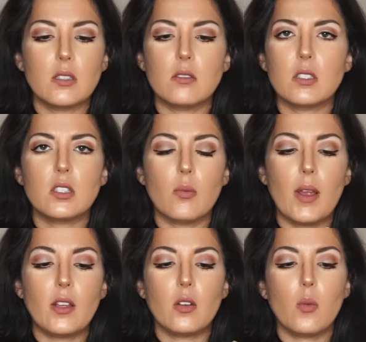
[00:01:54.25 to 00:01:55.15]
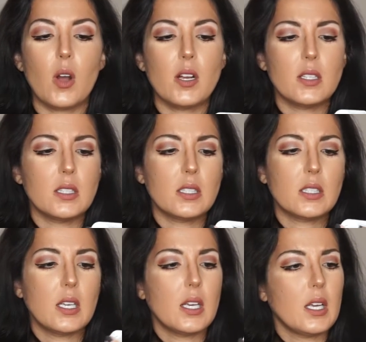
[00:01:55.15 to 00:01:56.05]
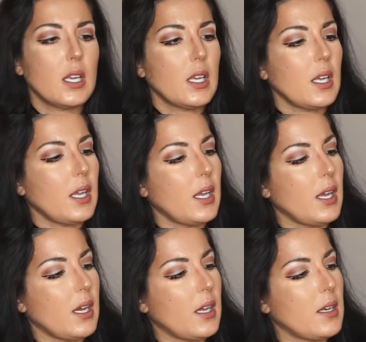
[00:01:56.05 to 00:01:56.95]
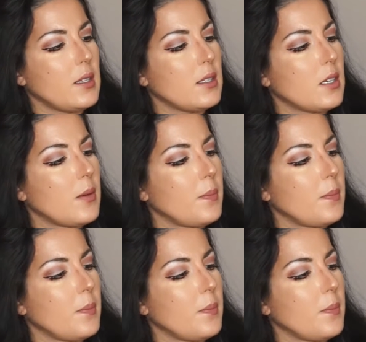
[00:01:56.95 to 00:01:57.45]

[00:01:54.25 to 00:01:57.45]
They're just the regular ones. And